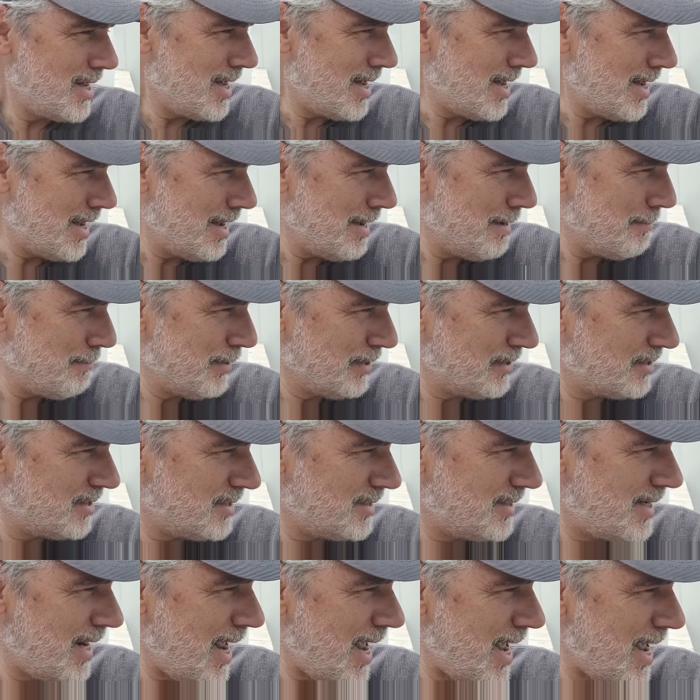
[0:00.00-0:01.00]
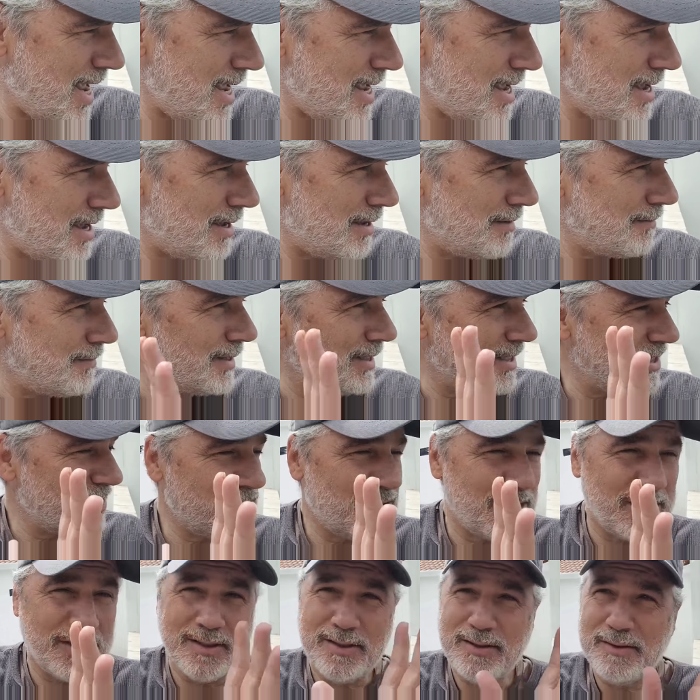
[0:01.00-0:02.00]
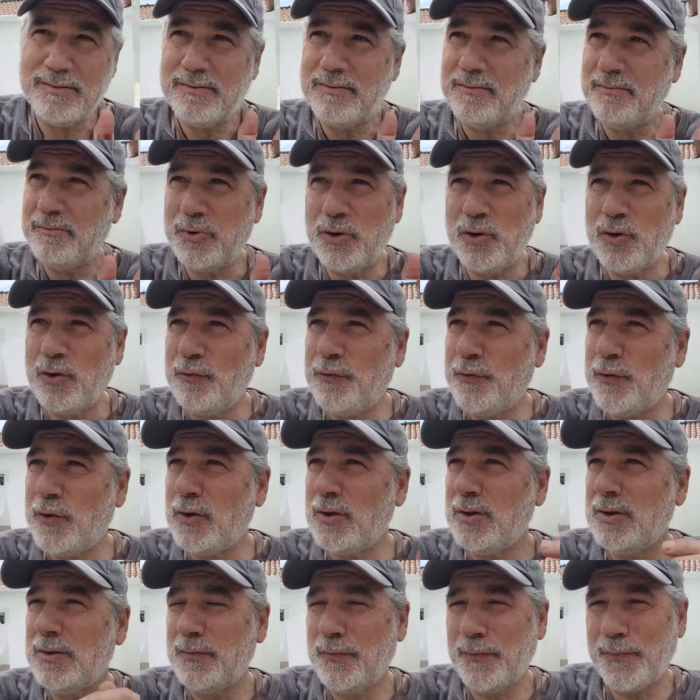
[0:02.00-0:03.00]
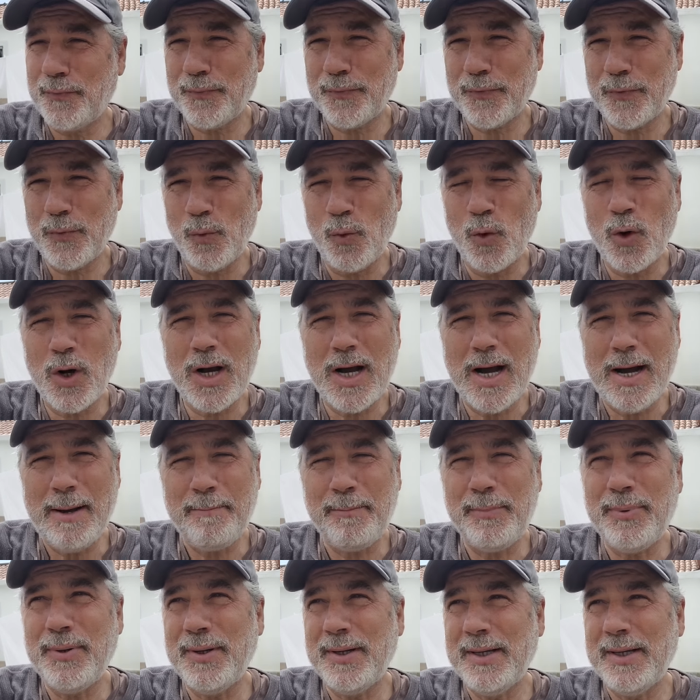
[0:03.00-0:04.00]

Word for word: Uh, but today, listen, beautiful. Woke up.